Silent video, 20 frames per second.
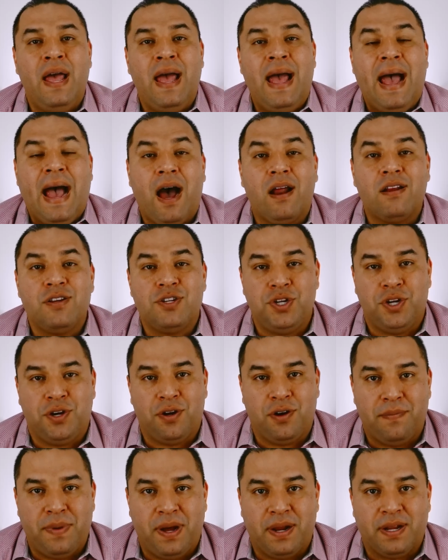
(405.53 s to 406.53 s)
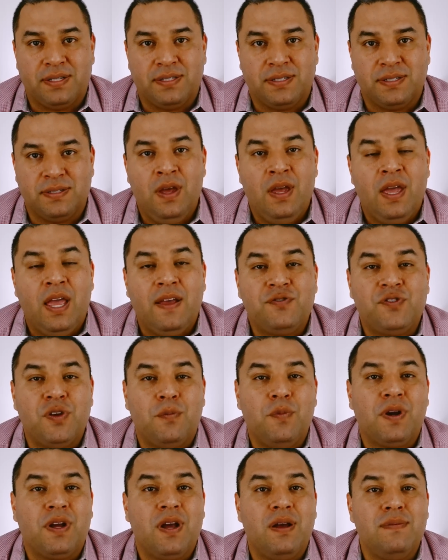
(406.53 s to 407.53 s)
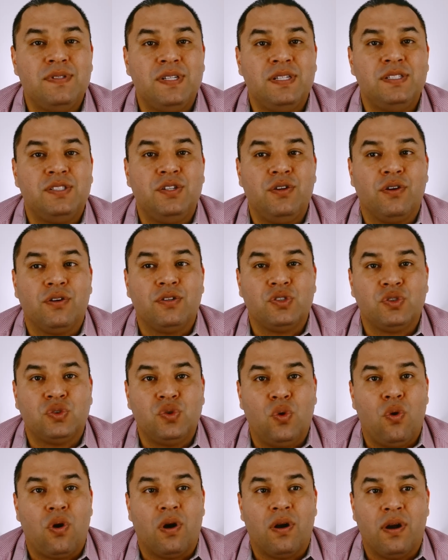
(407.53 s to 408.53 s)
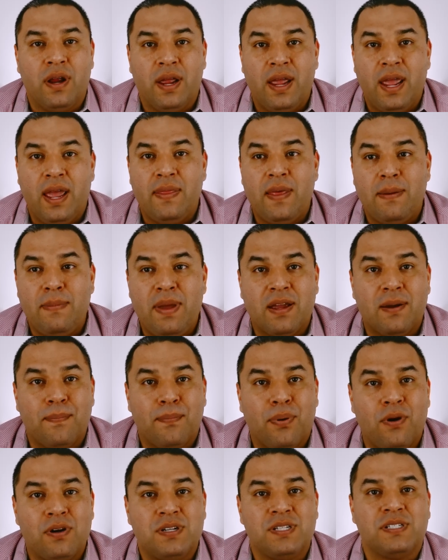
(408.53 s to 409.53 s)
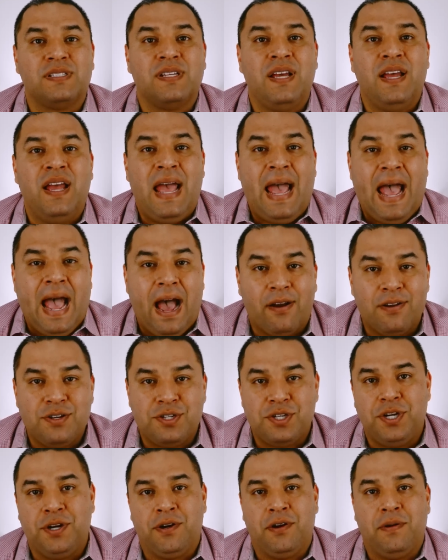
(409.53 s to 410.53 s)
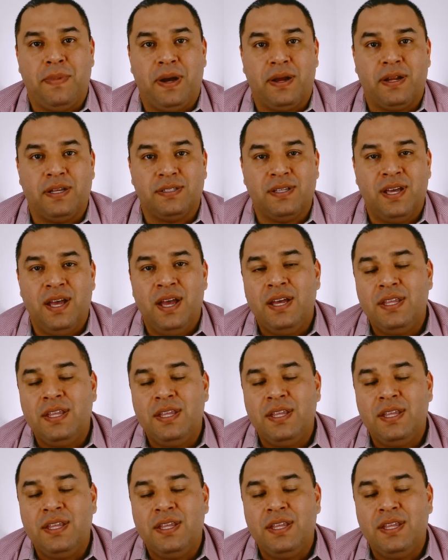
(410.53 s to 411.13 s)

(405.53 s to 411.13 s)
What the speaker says: How did you hear about us? If someone comes into your store and they make a purchase, how did you hear about us?